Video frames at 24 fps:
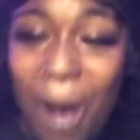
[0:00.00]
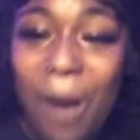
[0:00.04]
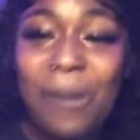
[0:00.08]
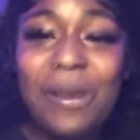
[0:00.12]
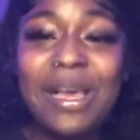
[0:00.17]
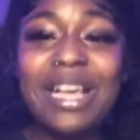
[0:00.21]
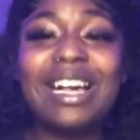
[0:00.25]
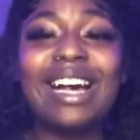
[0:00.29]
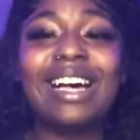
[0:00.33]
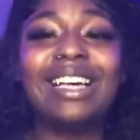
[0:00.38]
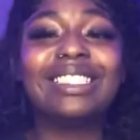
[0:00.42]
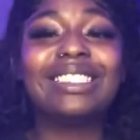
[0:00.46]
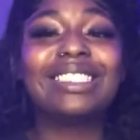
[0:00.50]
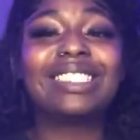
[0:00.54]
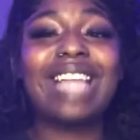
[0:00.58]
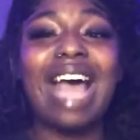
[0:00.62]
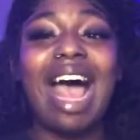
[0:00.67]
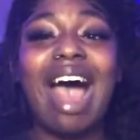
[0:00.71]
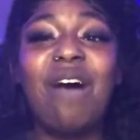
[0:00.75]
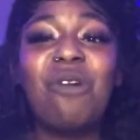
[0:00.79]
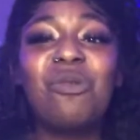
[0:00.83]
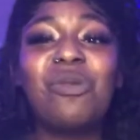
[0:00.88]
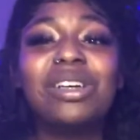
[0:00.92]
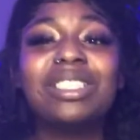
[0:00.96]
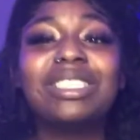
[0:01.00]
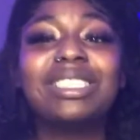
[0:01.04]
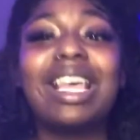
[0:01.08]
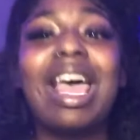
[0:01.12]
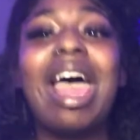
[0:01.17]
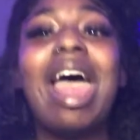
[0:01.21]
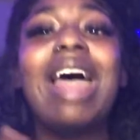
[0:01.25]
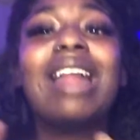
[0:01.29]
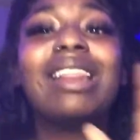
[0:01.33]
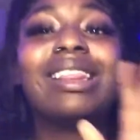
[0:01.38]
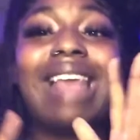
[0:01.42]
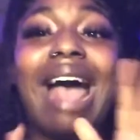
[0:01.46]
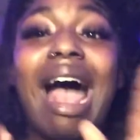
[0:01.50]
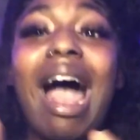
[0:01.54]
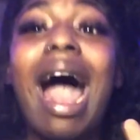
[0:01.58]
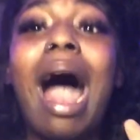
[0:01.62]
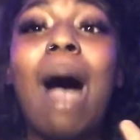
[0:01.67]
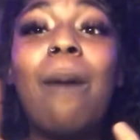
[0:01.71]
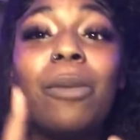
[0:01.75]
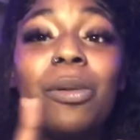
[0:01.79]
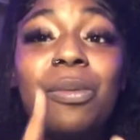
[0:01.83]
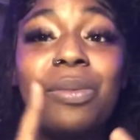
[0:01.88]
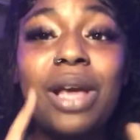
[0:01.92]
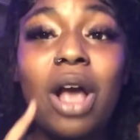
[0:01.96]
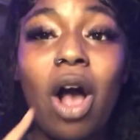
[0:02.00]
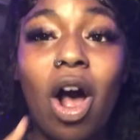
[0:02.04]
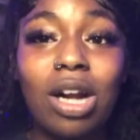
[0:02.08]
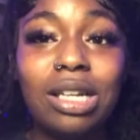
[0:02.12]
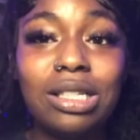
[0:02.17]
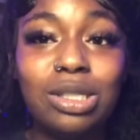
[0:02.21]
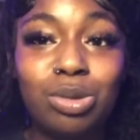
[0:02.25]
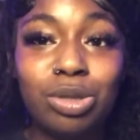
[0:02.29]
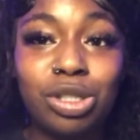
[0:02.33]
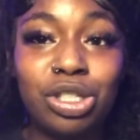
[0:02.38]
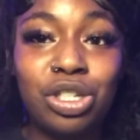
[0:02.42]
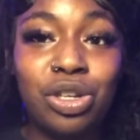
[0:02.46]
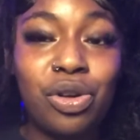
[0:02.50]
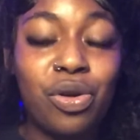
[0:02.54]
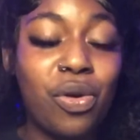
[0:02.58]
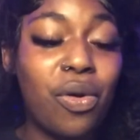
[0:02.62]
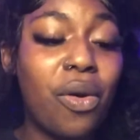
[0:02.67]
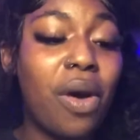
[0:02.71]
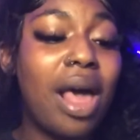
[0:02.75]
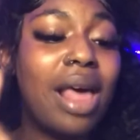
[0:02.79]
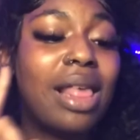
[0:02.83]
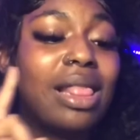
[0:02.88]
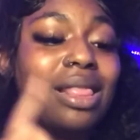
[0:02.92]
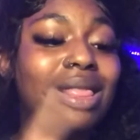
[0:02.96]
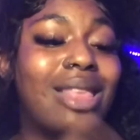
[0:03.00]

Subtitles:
Because that, I'm gonna be honest with you,